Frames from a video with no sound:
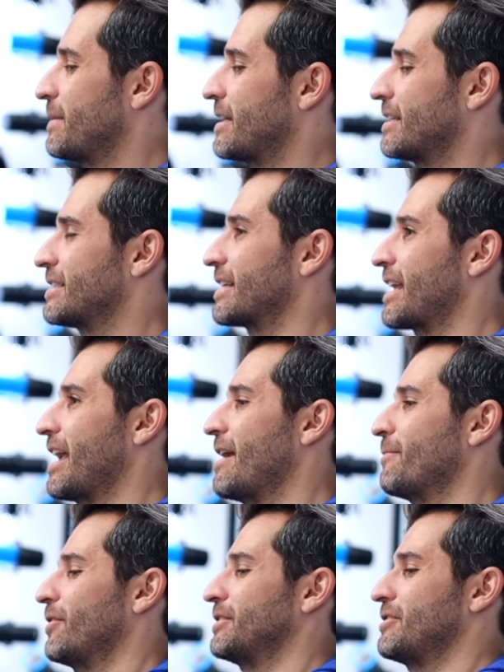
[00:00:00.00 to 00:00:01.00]
because the
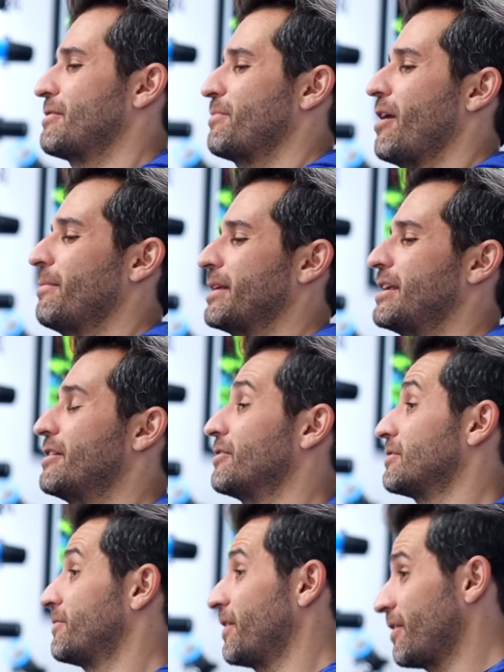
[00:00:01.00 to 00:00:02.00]
camera, as you can probably hear,
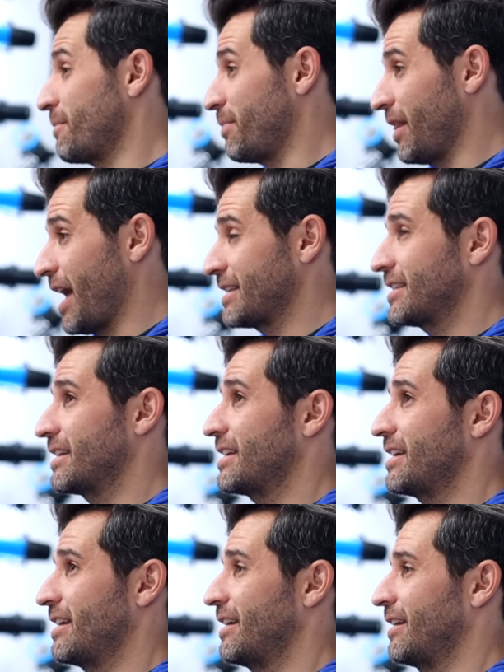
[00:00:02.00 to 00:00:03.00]
is very
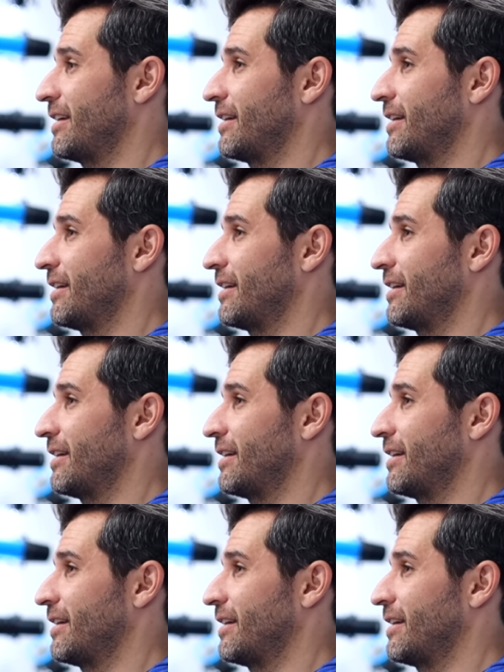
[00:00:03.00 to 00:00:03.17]
plasticky.